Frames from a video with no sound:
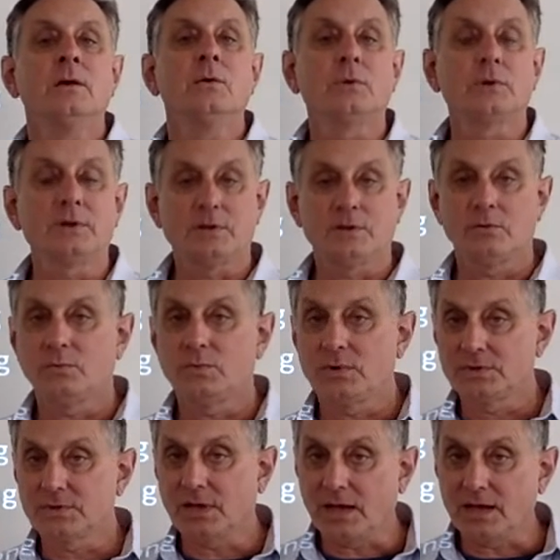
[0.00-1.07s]

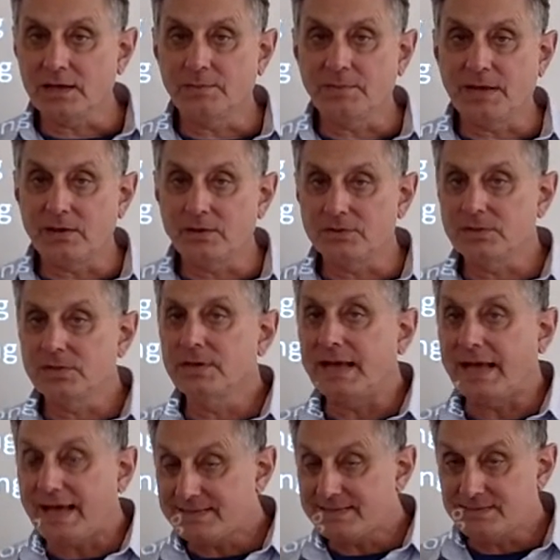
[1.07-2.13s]
We'll talk about
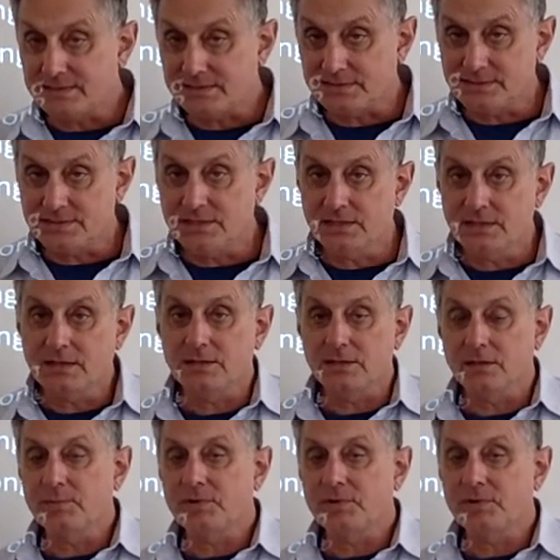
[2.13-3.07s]
acids a little